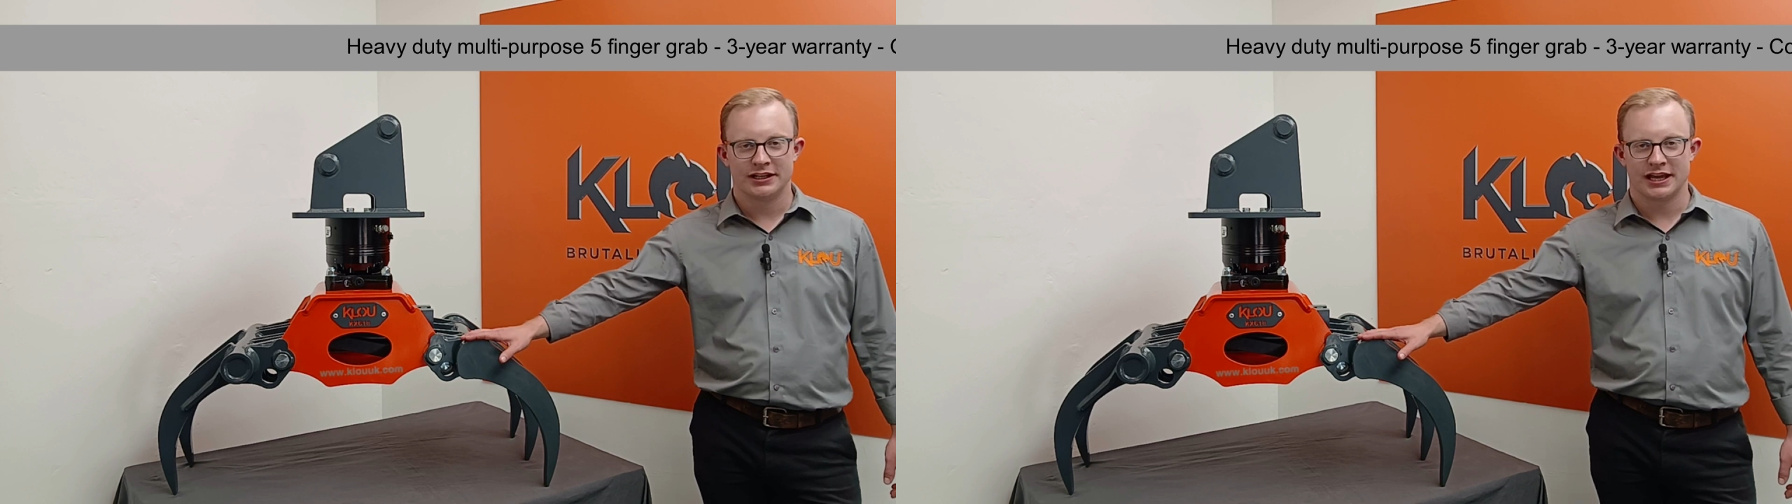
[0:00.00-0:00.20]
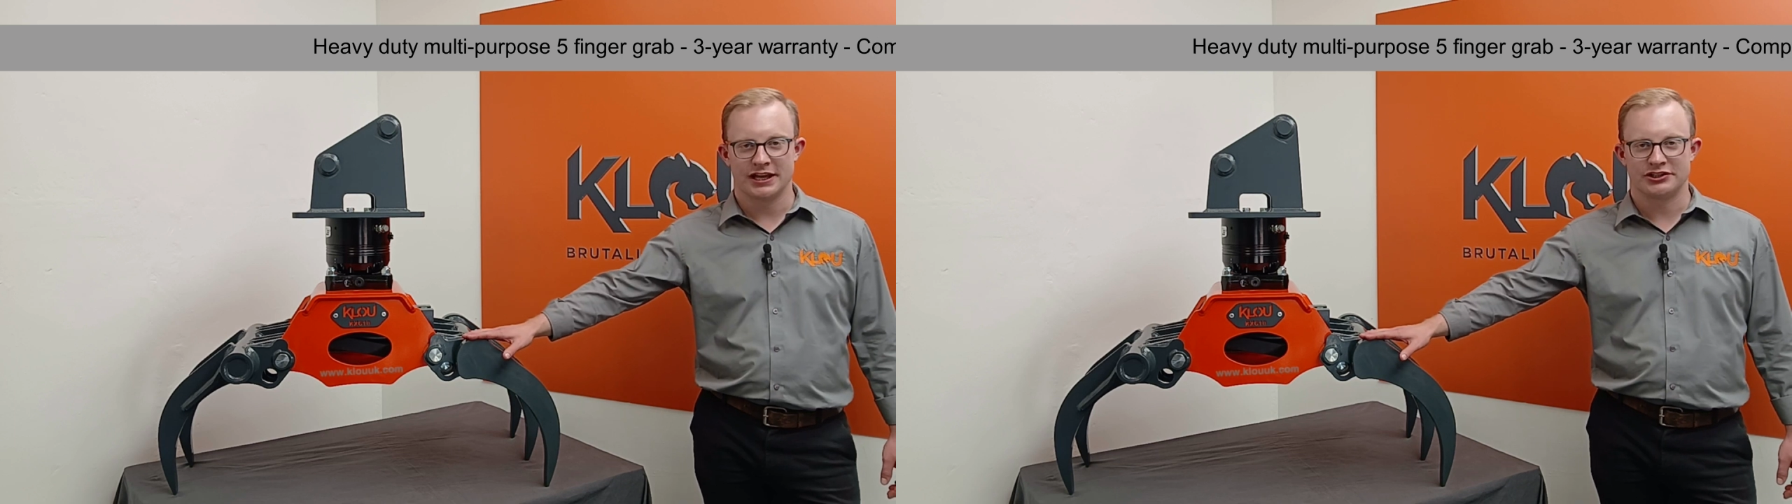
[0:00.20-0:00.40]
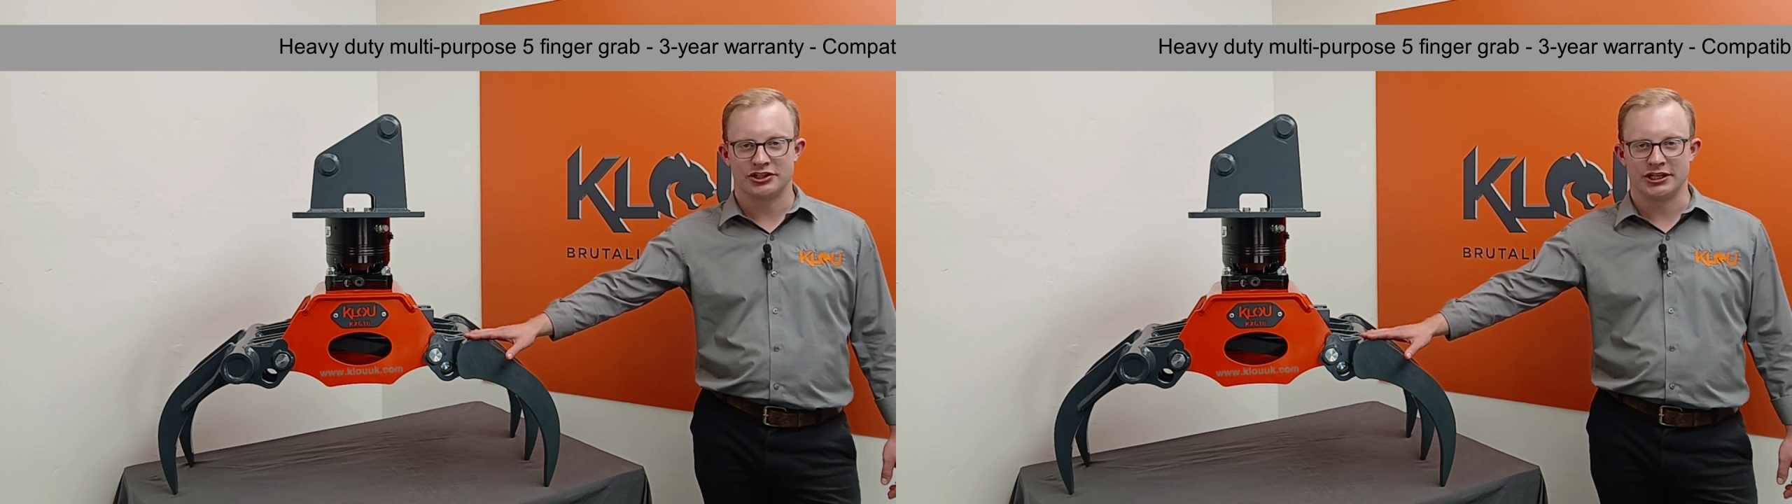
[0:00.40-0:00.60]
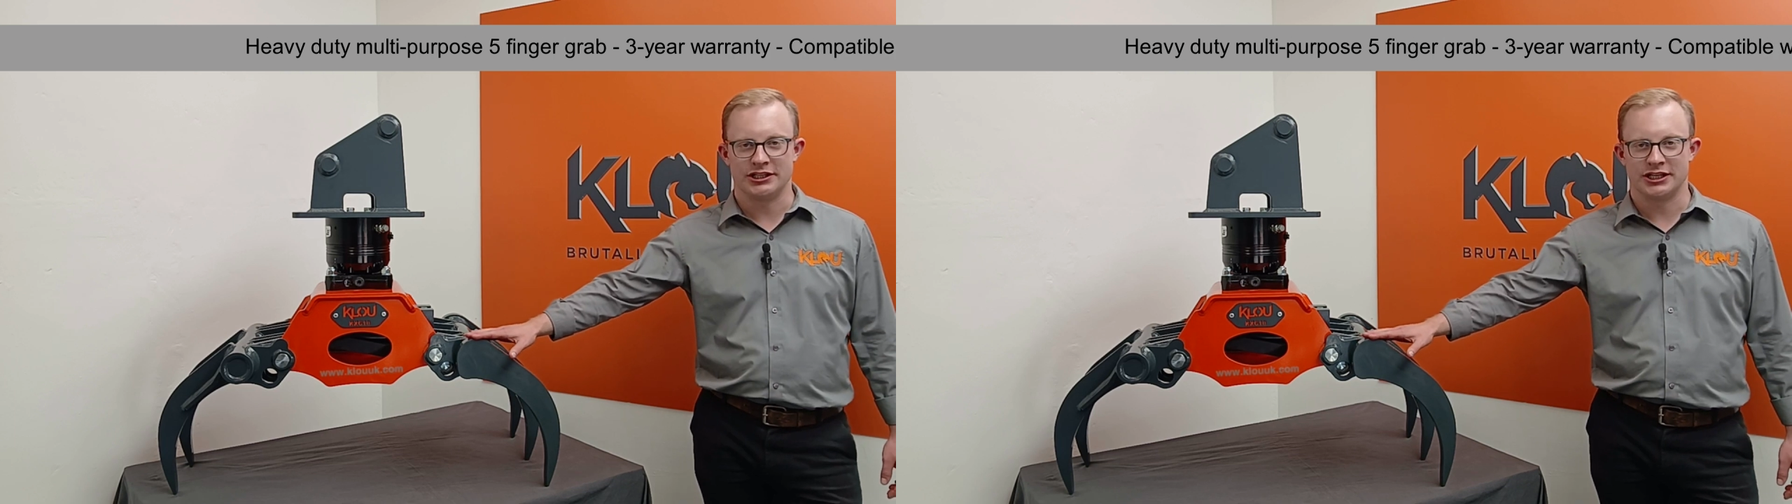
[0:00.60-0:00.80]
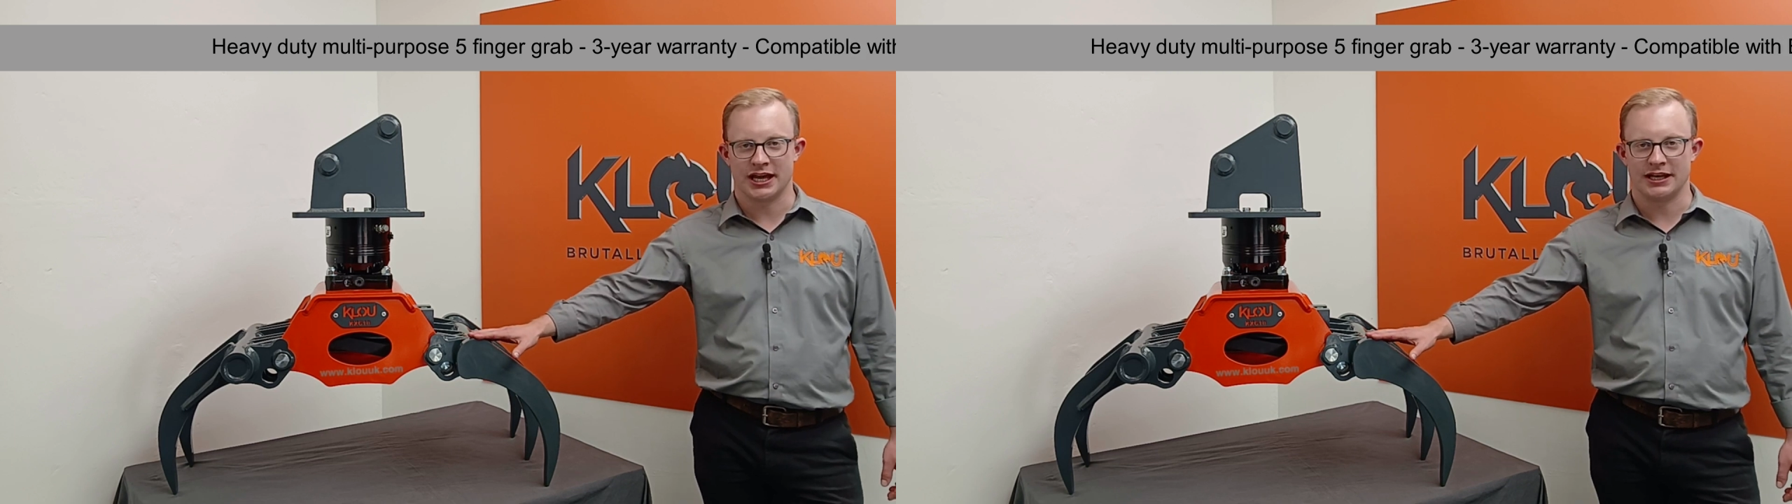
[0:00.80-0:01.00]

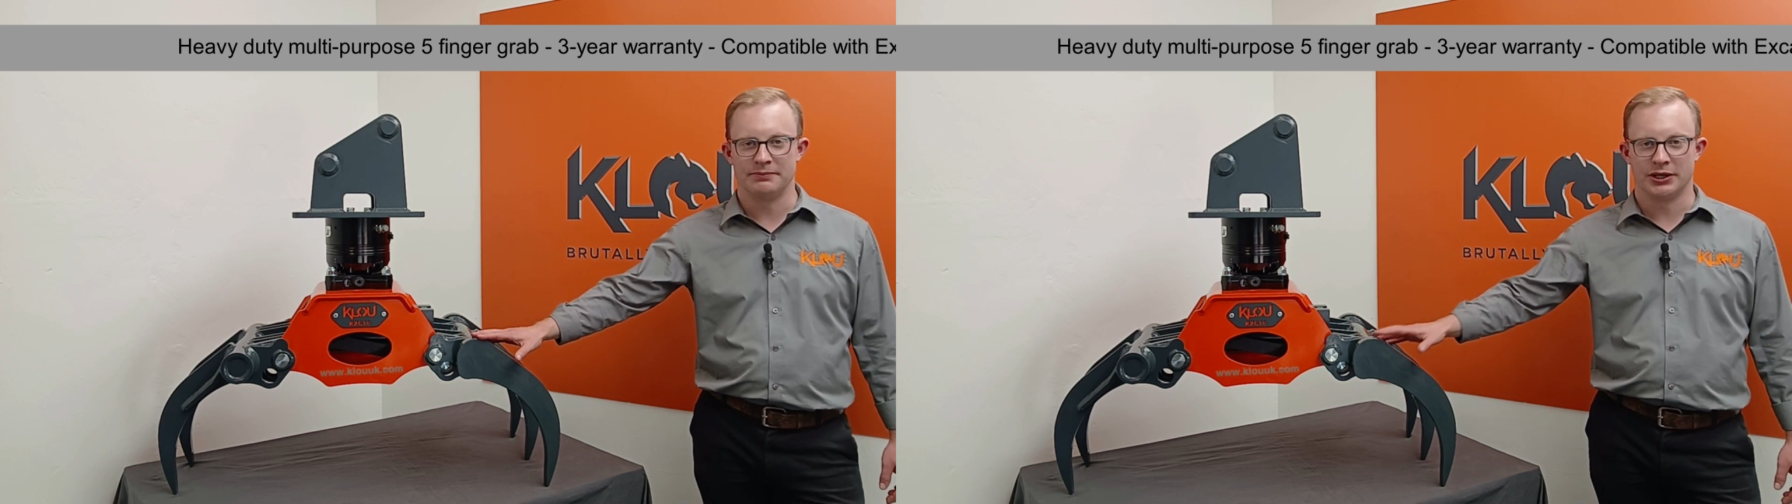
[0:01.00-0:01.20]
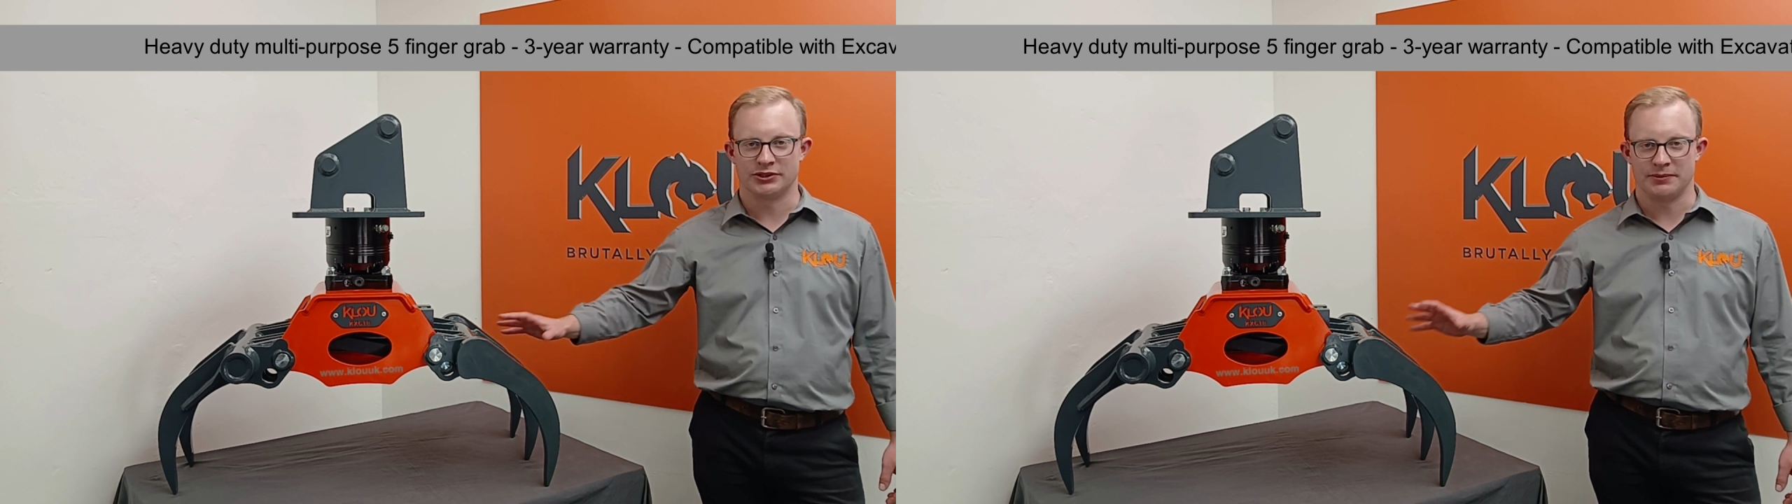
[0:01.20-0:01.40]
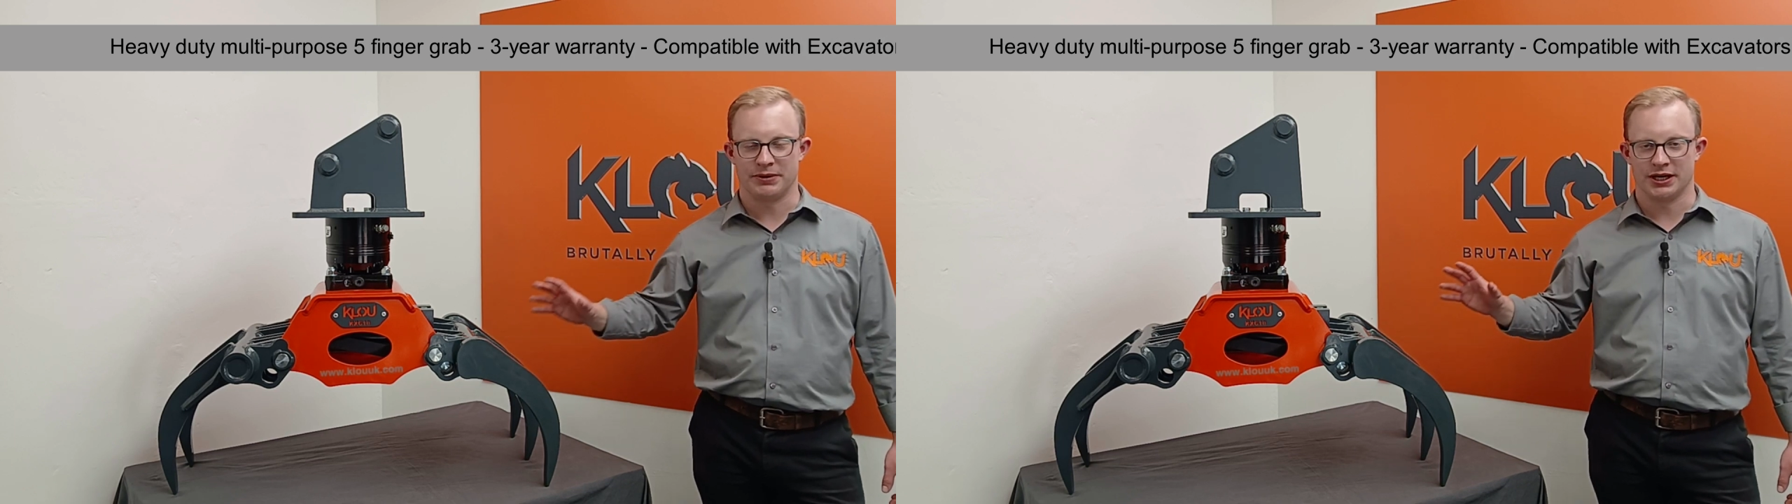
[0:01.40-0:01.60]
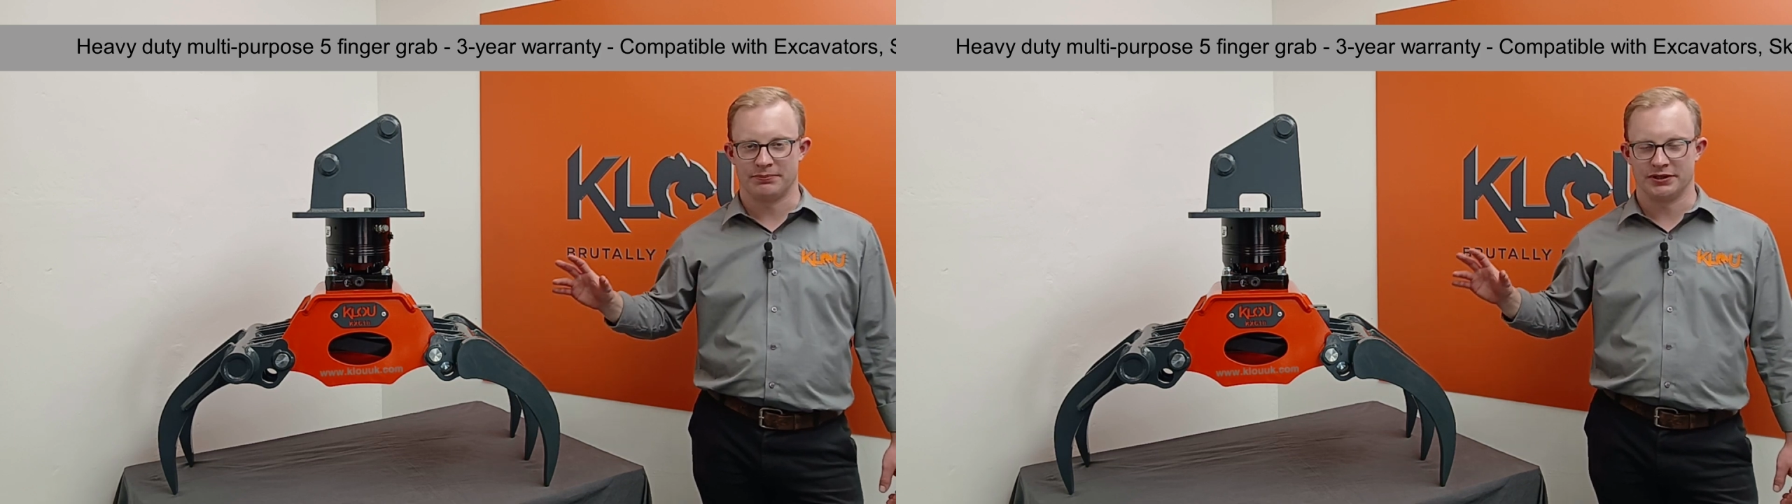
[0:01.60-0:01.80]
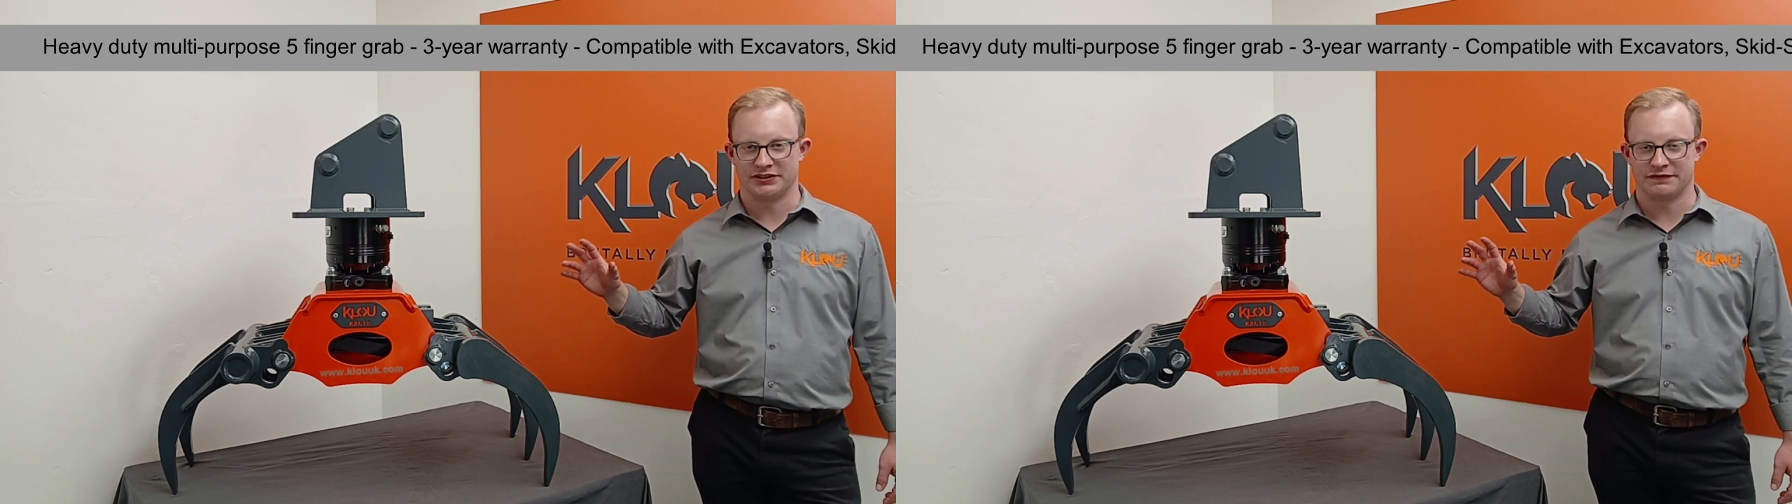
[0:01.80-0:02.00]
KXG10 multi-purpose